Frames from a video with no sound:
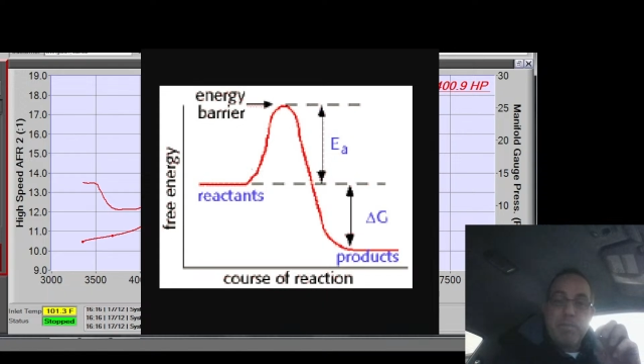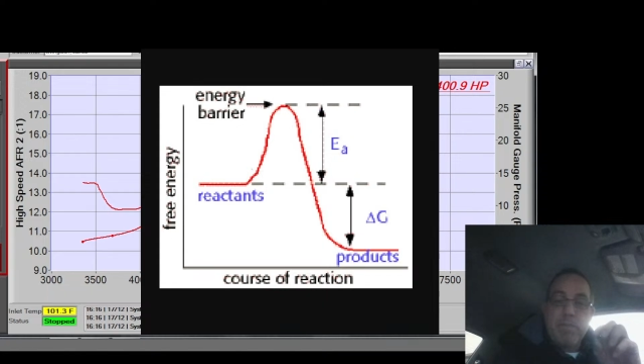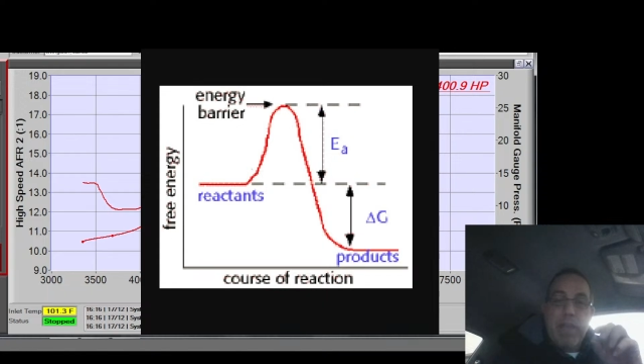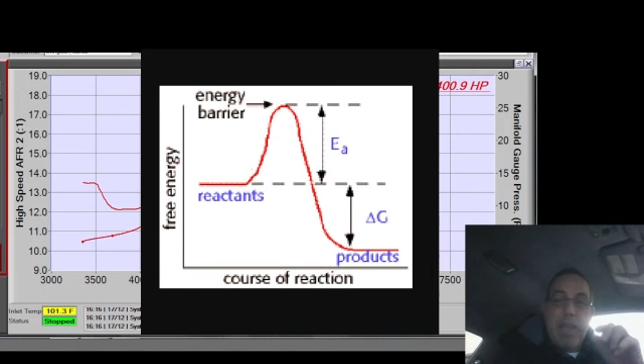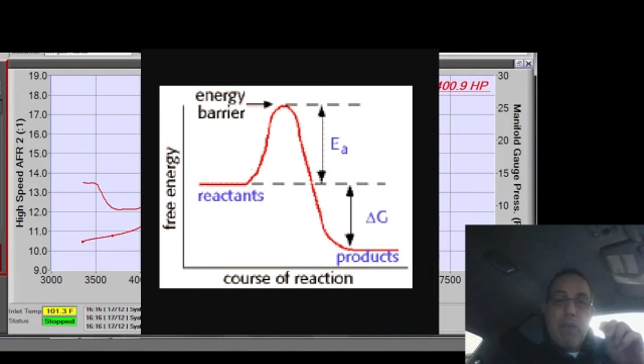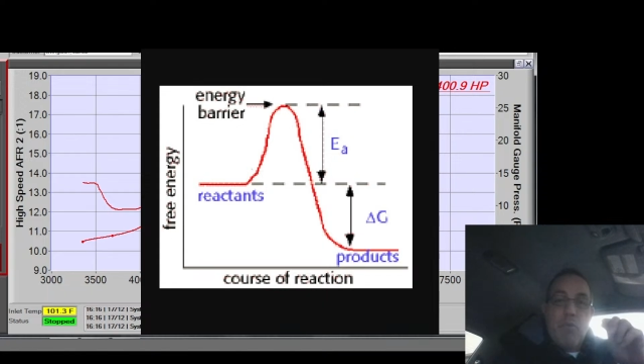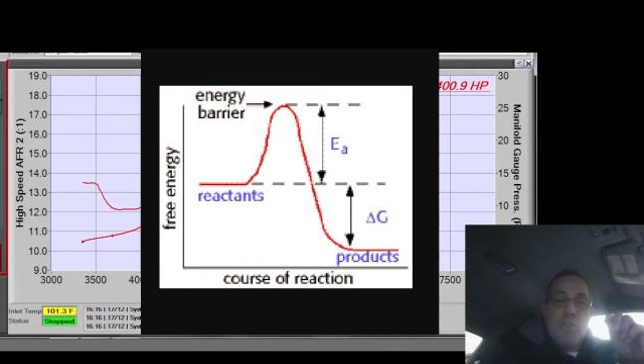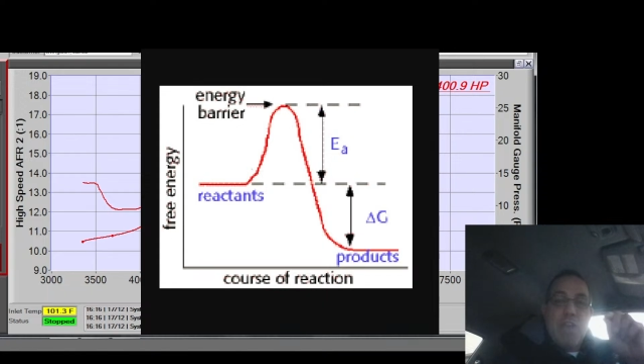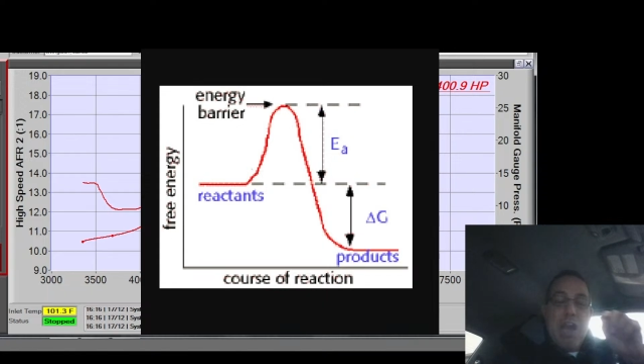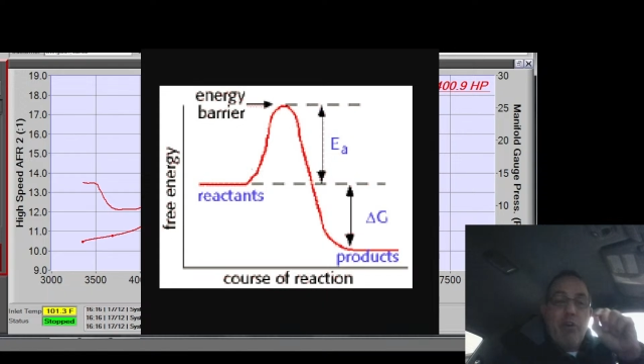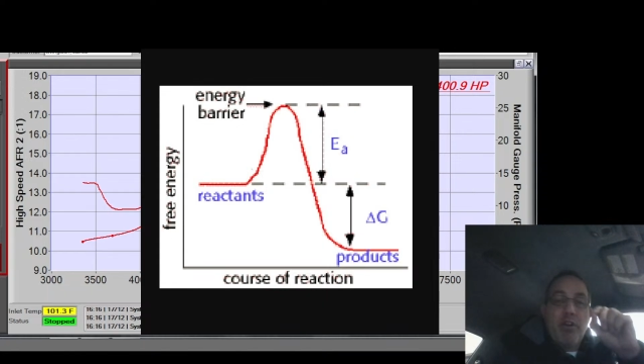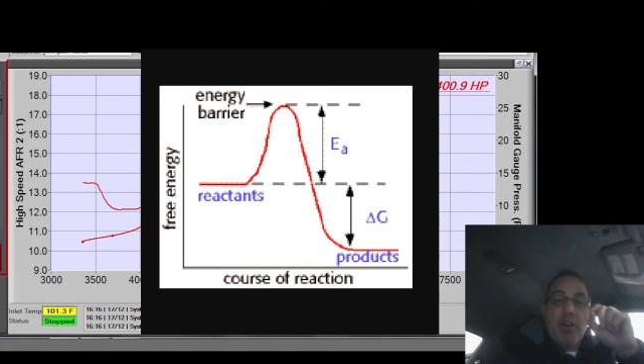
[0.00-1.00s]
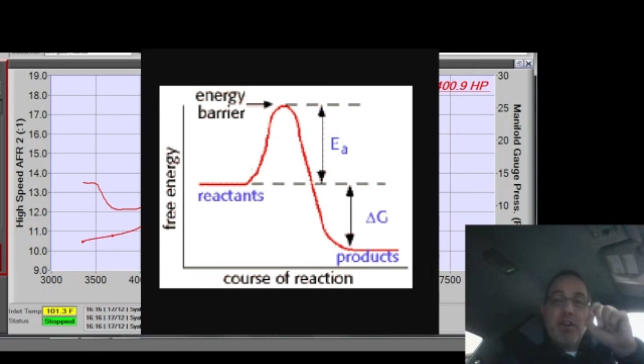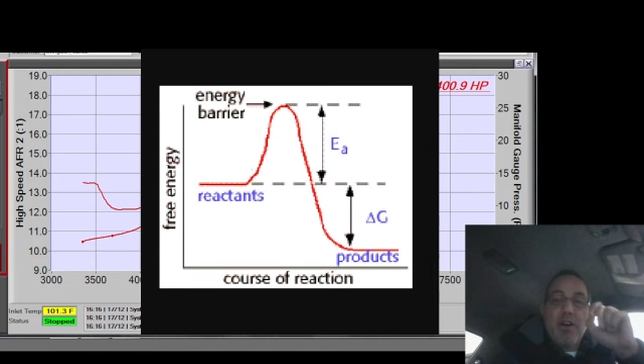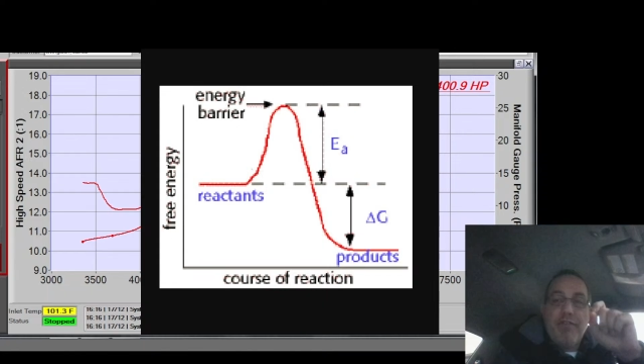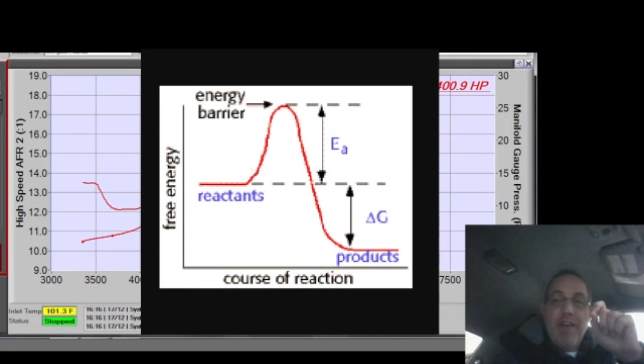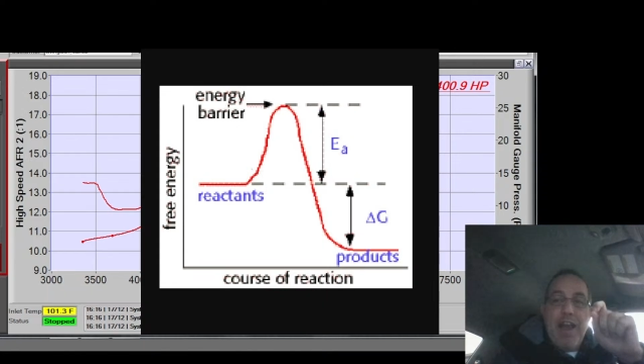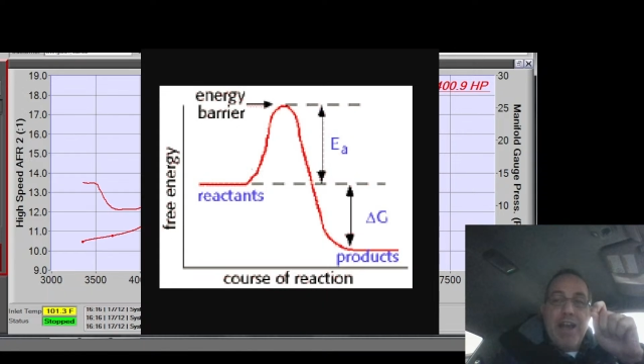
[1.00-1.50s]
and without enough
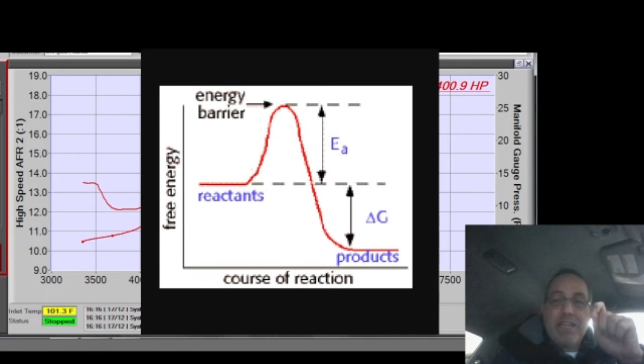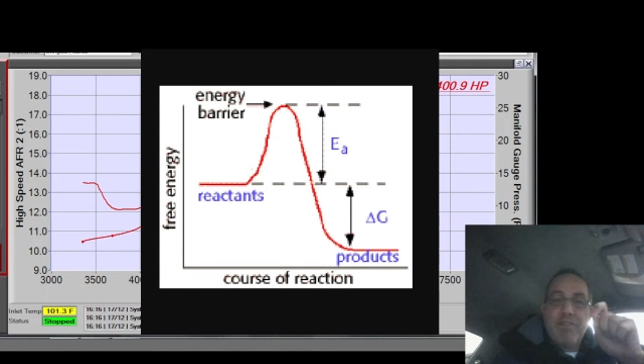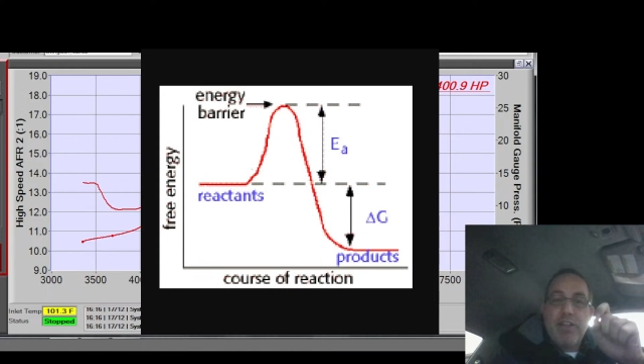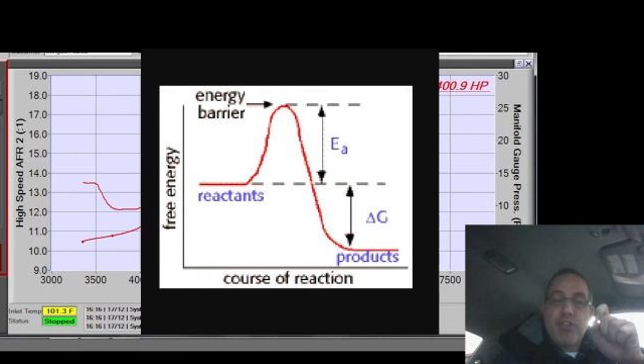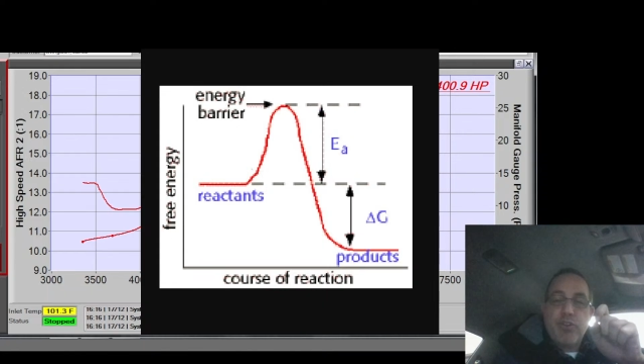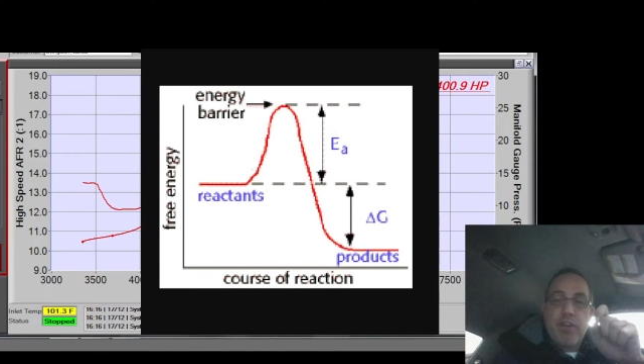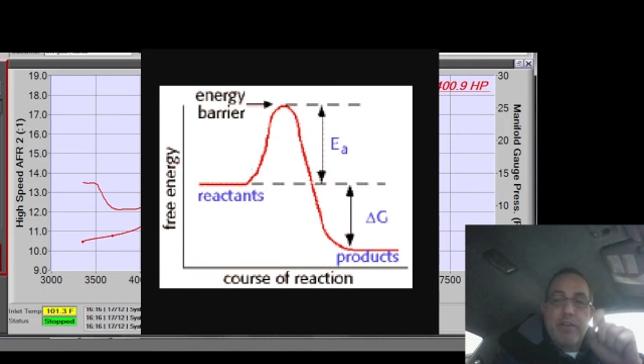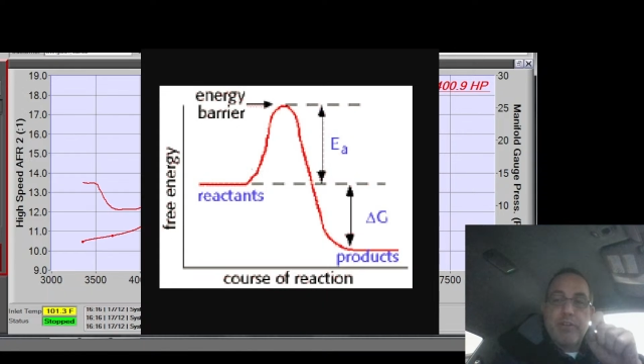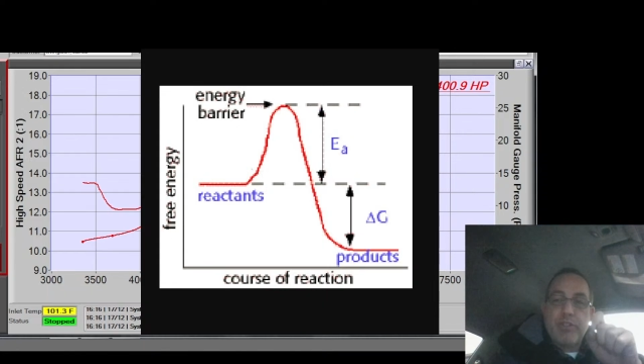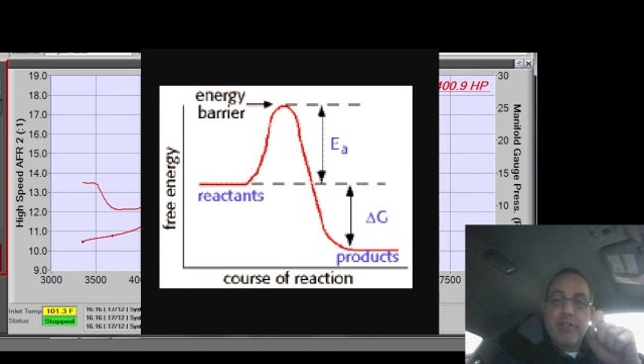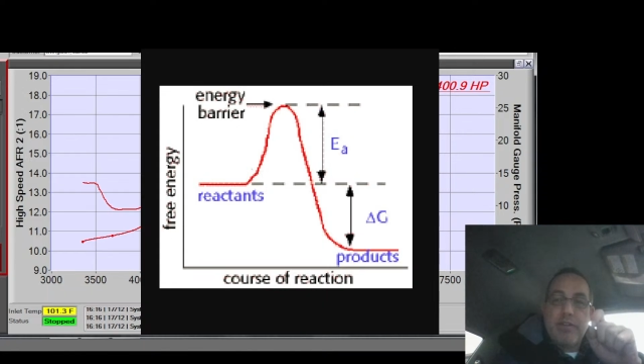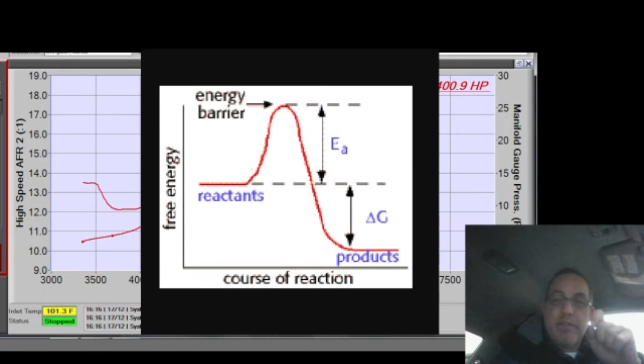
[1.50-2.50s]
activation energy,